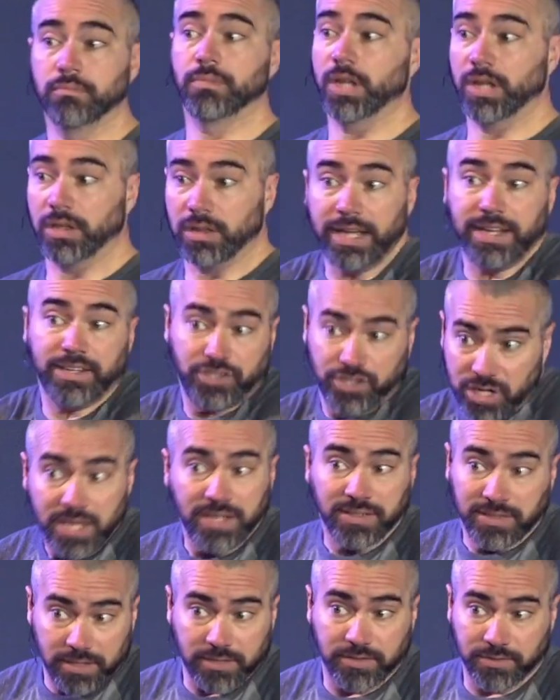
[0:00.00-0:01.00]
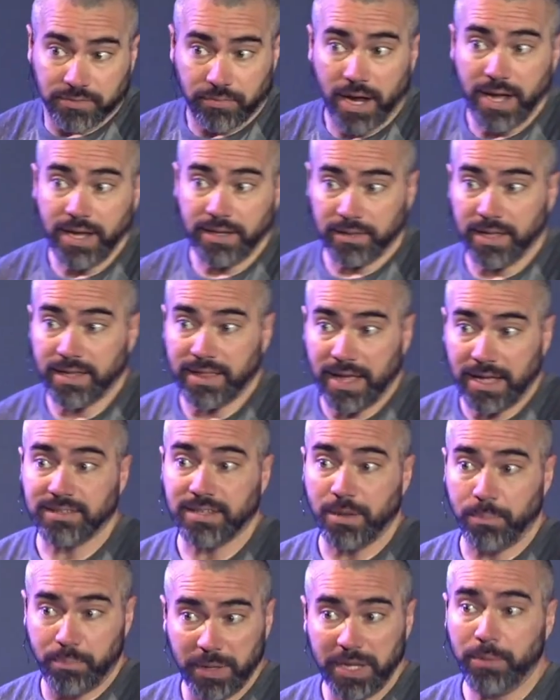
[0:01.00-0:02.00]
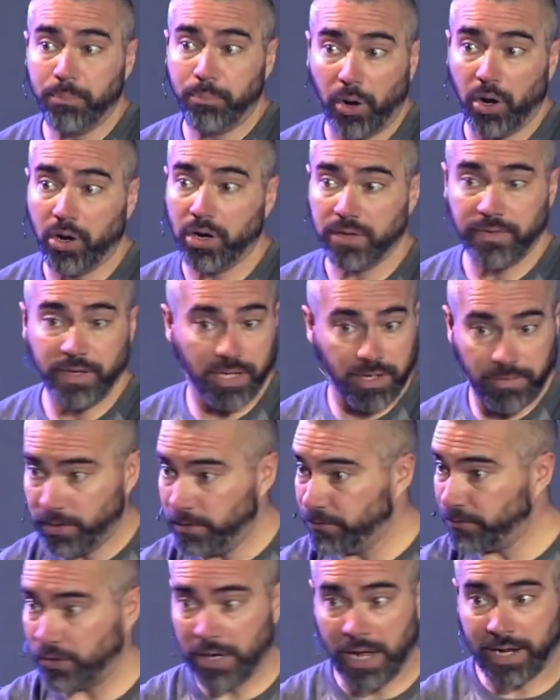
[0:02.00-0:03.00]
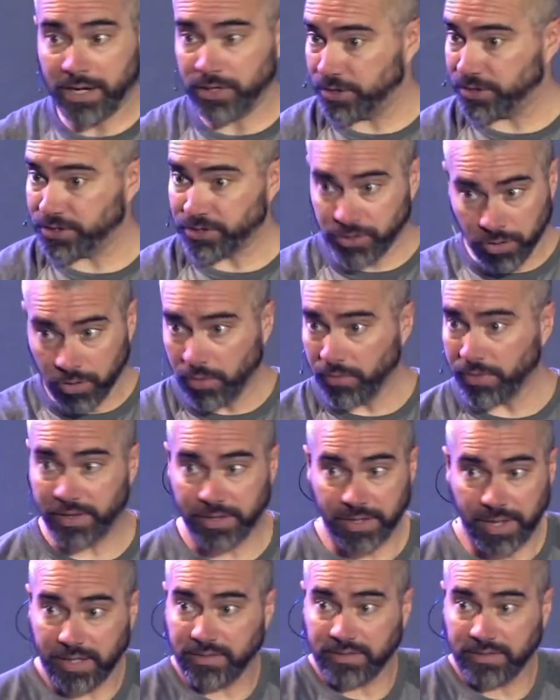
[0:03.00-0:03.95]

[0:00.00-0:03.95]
like Jesus, right? Like that's a big part of it. Even if you're not a Christian, you know that that's